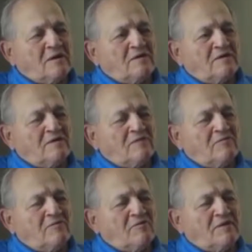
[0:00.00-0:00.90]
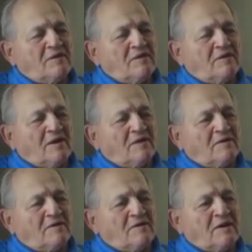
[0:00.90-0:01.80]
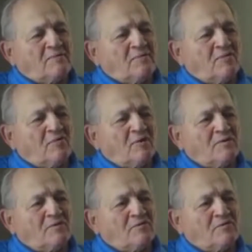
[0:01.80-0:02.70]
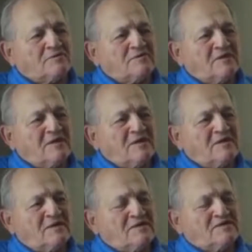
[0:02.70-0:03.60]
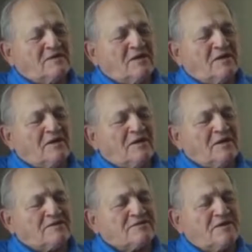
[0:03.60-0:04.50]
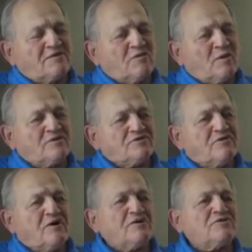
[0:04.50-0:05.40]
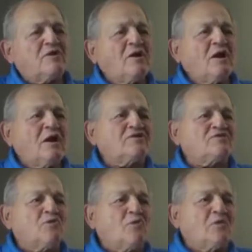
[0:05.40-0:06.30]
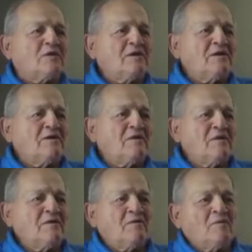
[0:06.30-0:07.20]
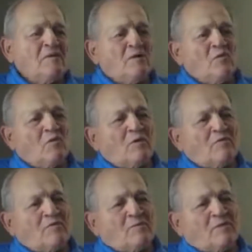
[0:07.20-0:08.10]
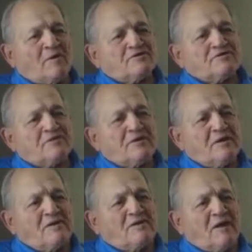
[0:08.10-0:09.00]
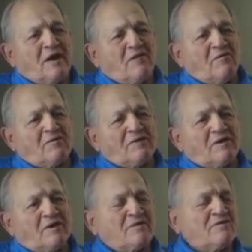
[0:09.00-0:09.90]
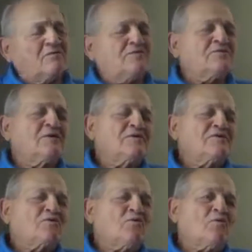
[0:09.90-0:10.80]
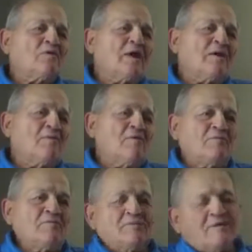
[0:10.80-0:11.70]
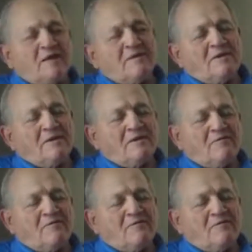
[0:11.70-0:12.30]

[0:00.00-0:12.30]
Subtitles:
I really didn't like Temple at all because it's like extenuation of high school. You went on the bus and the L to get to school, came home, very